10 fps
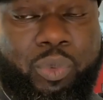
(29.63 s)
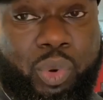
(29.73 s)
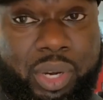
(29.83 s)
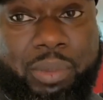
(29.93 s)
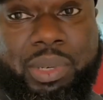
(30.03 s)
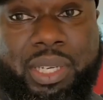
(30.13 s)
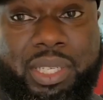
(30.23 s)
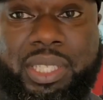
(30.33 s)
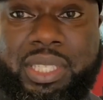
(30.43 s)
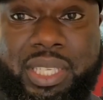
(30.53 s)
One,
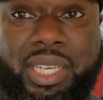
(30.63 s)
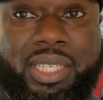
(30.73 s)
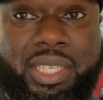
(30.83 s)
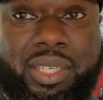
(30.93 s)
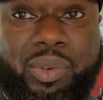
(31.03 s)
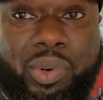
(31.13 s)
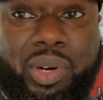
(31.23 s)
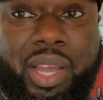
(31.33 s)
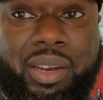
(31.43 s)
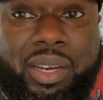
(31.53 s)
because she said she needed to
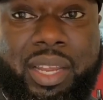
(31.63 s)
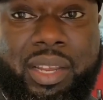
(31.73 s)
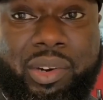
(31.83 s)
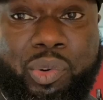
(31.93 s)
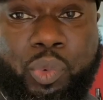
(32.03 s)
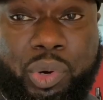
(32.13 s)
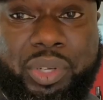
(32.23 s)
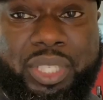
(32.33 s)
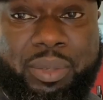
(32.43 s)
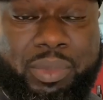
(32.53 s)
work out today. Her
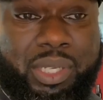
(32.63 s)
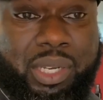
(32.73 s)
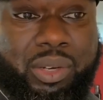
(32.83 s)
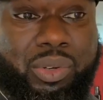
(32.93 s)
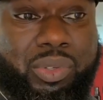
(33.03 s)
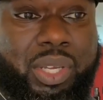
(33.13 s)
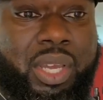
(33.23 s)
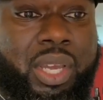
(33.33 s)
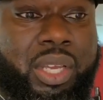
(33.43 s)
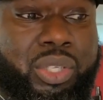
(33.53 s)
work gym is closed.
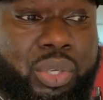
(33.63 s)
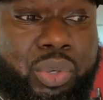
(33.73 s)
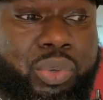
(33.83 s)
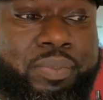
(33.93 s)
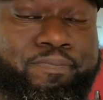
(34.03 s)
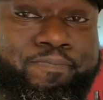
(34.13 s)
Two,